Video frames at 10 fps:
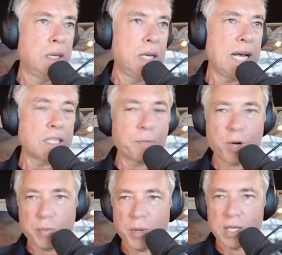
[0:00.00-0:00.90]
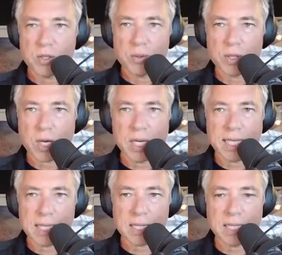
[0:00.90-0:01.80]
as appropriate to the
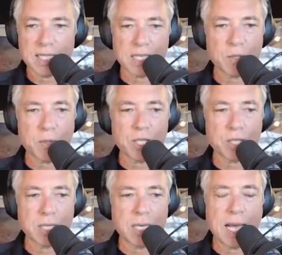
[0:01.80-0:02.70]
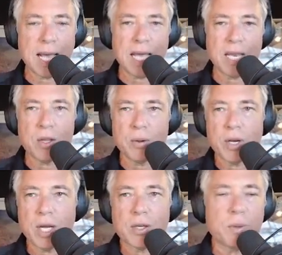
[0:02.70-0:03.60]
context and the situation, and you're
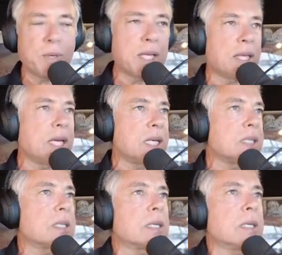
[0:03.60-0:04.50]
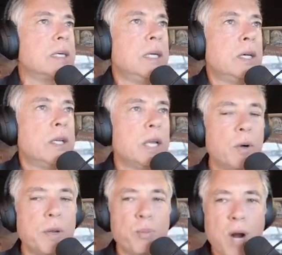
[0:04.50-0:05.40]
not doing things, you
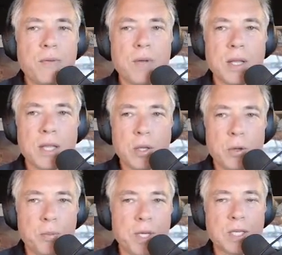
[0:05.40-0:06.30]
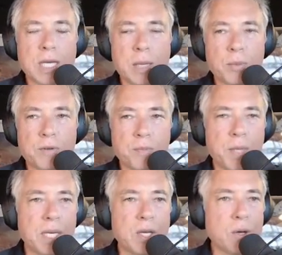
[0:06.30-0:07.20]
know, in private, you'd be ashamed of
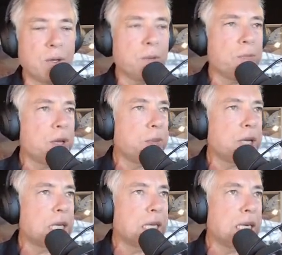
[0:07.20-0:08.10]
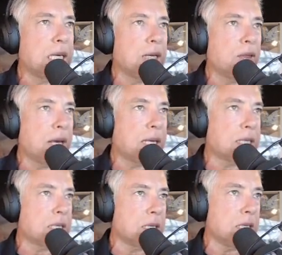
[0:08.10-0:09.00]
being known publicly,
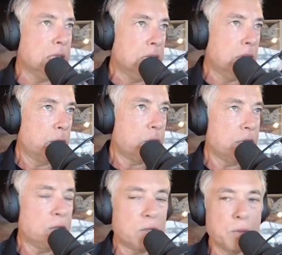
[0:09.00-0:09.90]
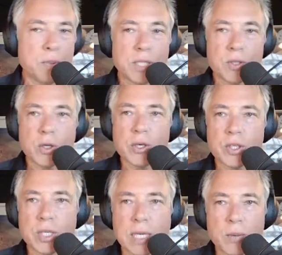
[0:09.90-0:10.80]
that what you do in
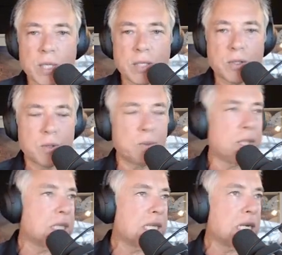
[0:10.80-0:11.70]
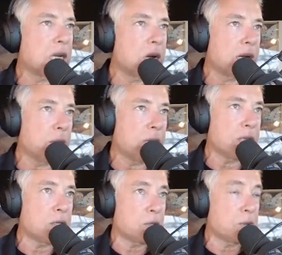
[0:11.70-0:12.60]
church and what you do in synagogue and what
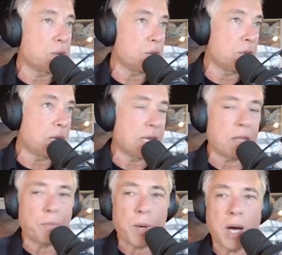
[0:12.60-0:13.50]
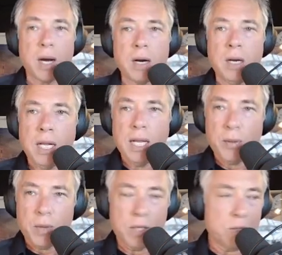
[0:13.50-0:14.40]
you do at the bar,
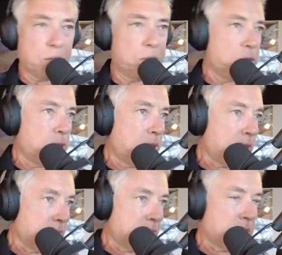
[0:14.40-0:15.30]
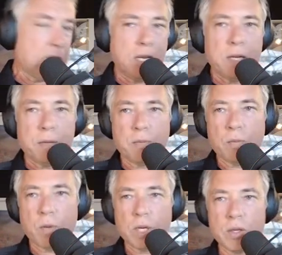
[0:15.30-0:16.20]
what you do at a stadium,
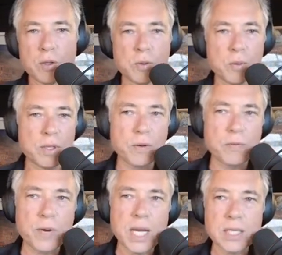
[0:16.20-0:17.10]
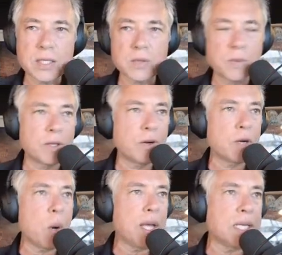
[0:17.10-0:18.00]
what you do with your friends, with your
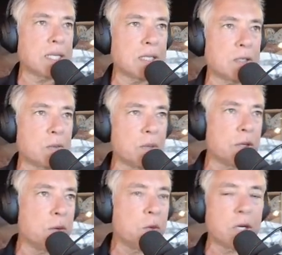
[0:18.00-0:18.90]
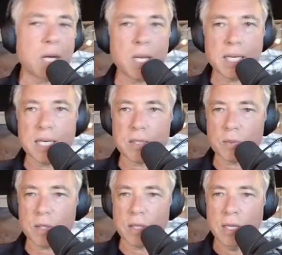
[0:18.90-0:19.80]
acquaintances, with your work colleagues,
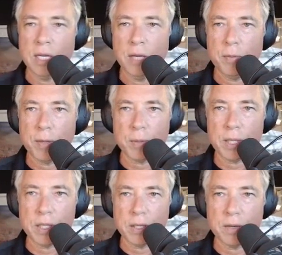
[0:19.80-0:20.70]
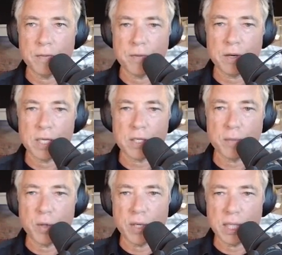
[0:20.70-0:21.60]
with people in various
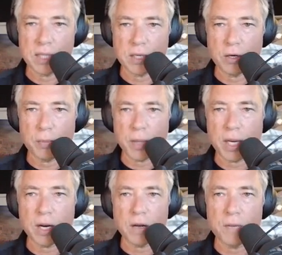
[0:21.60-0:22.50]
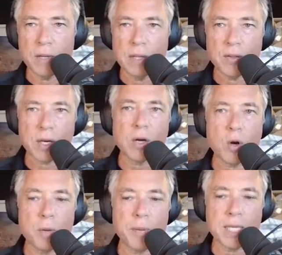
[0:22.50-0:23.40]
communities that you're a part of, that it
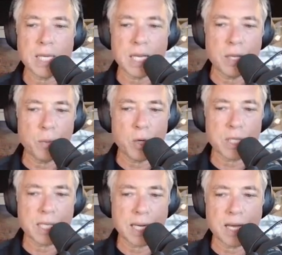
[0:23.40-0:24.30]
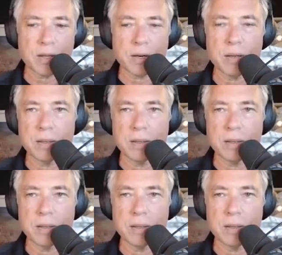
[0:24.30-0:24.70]
all basically works together.